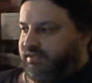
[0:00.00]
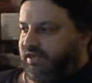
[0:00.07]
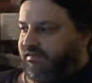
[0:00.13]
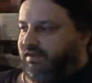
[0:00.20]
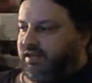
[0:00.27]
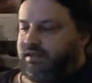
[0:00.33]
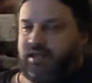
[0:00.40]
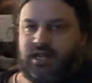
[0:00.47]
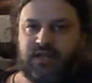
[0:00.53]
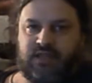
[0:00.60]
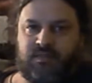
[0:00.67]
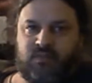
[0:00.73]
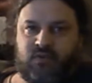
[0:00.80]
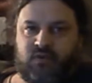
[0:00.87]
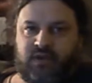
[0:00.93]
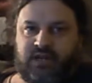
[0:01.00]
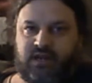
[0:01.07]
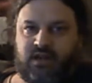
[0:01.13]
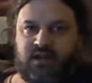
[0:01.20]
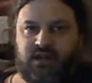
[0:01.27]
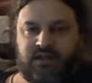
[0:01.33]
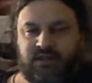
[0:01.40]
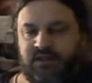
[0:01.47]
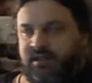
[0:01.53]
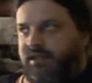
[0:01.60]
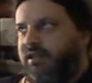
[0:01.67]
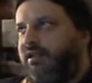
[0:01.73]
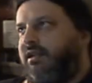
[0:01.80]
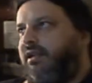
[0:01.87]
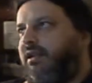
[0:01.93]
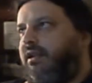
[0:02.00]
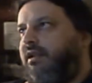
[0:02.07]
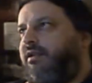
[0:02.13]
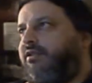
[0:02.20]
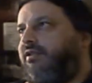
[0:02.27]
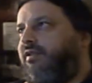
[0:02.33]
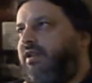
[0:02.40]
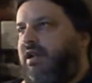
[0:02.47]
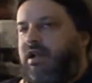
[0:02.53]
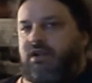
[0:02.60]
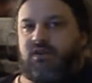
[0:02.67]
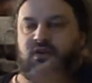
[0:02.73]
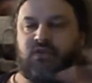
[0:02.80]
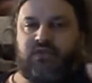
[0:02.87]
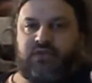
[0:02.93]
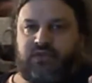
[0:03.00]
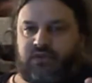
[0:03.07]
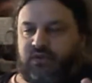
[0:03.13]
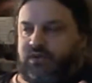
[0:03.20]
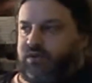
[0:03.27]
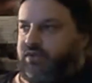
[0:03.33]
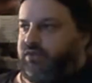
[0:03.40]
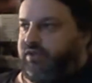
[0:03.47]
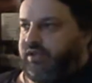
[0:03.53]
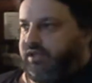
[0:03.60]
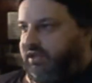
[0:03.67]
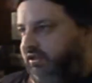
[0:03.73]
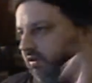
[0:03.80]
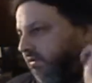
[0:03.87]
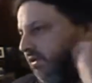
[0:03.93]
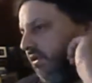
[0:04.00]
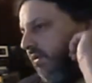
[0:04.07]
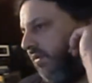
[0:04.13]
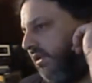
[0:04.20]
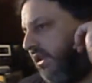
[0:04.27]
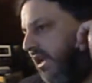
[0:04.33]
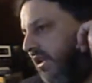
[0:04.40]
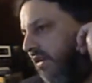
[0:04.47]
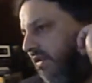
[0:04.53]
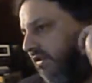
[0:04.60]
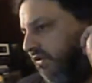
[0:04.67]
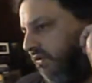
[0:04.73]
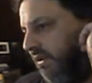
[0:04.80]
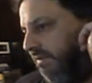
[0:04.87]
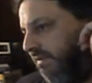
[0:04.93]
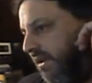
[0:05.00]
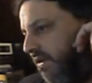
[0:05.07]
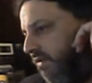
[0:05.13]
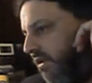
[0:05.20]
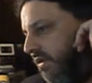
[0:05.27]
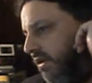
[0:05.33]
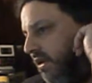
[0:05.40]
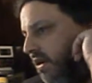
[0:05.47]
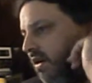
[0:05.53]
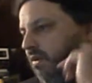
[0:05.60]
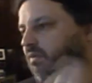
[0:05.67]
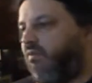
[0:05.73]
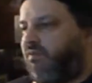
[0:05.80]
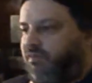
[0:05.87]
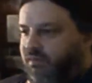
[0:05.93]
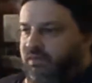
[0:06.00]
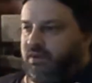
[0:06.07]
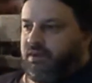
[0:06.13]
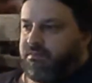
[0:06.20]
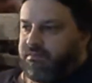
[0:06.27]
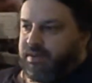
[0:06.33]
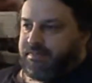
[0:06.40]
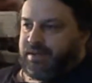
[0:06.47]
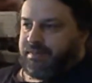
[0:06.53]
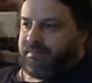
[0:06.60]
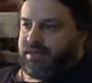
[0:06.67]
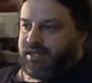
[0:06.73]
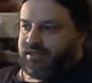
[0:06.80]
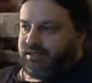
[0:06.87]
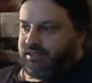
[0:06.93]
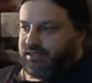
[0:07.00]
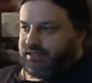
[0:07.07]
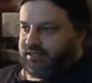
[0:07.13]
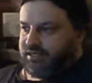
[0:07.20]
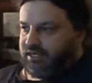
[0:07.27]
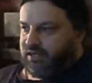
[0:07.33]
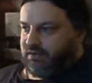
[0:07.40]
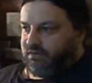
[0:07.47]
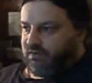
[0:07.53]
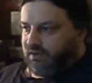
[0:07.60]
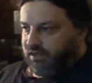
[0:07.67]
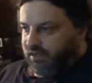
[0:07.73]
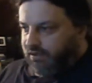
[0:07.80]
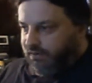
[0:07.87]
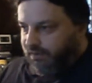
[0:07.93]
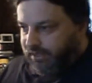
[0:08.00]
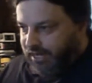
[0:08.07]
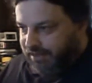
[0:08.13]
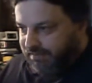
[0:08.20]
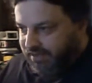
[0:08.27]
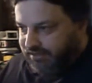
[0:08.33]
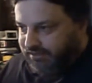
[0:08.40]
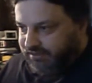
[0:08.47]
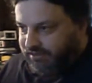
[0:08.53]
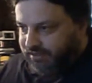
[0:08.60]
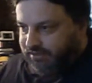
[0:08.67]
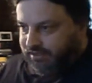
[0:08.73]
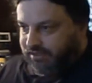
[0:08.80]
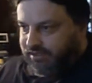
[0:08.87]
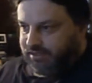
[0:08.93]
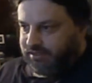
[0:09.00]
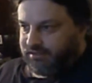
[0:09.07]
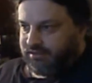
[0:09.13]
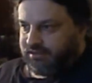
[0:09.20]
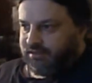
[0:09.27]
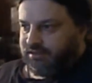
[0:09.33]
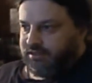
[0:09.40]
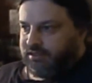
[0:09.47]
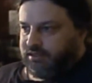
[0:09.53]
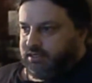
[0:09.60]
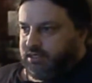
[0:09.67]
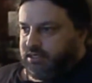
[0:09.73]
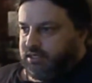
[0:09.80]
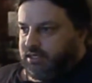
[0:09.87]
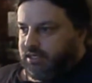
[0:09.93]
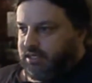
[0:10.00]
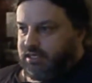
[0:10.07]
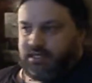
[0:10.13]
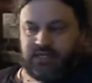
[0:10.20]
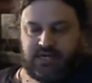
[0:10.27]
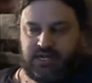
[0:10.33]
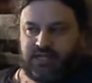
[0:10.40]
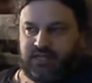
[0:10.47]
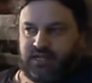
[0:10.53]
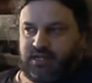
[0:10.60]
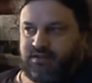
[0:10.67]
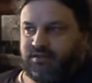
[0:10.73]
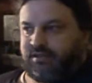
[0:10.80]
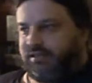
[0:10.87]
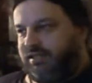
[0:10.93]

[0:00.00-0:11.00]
seven o'clock in the morning on, and so now I'll go through the YouTube channels one by one, you know, bit by bit, to see uh, what I missed and uh, uh, anything else.